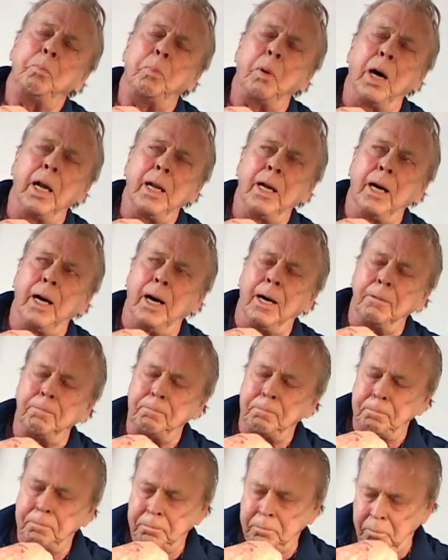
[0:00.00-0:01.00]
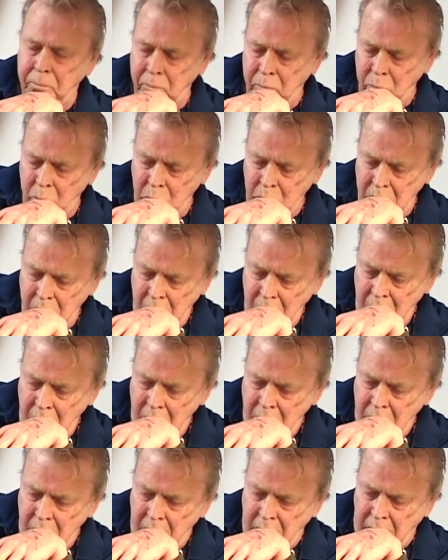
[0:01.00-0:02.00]
But uh,
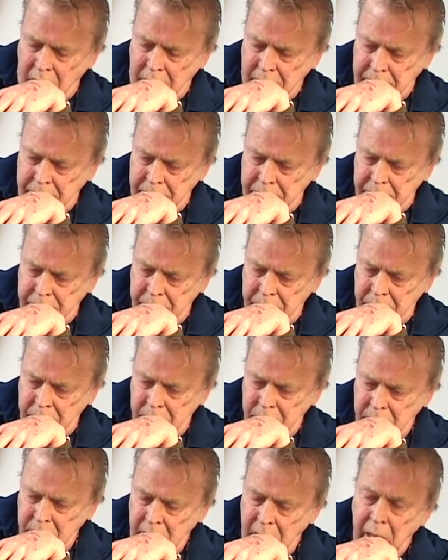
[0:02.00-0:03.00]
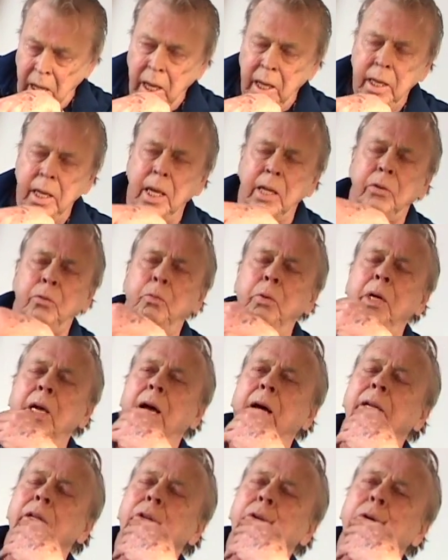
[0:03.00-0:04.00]
uh, yes, we
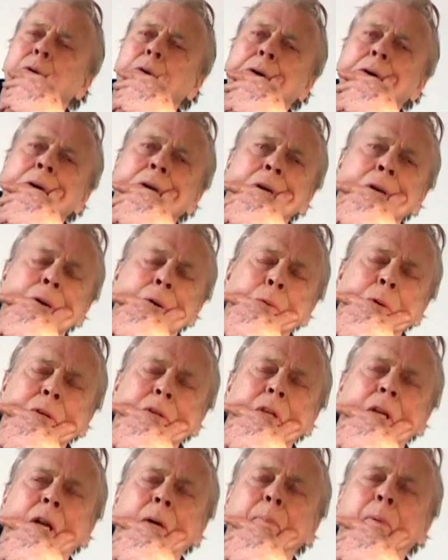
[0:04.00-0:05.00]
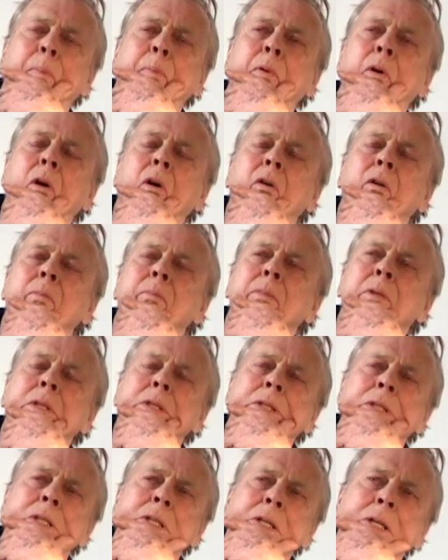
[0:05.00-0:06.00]
had to uh, we set up a program,
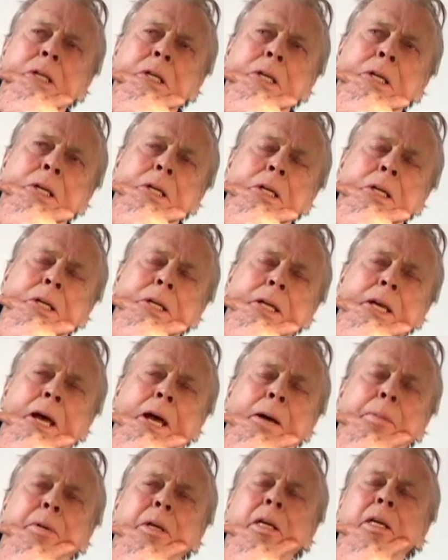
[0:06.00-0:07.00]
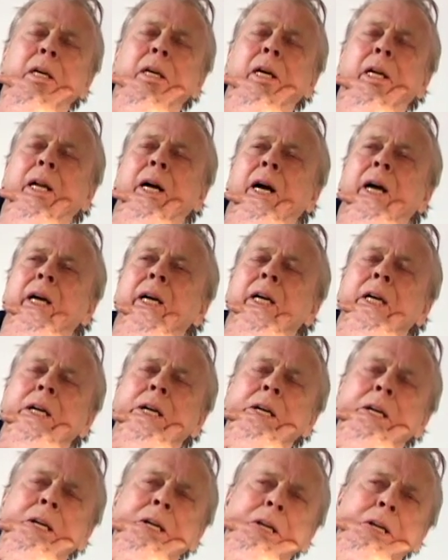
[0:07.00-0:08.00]
Cammie and I,
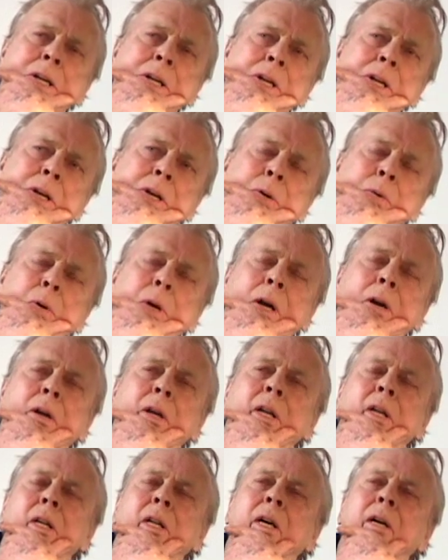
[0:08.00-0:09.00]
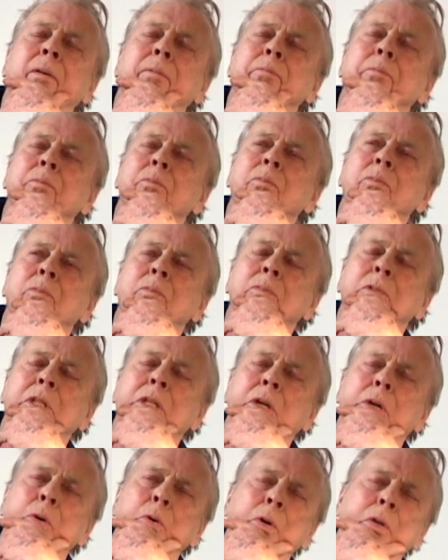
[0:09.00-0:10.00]
where in, uh,
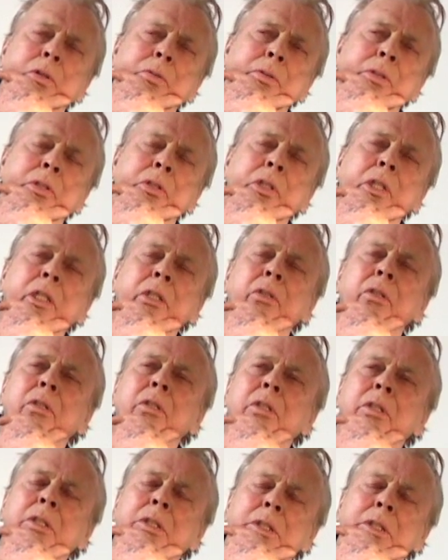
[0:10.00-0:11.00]
in the course of a season,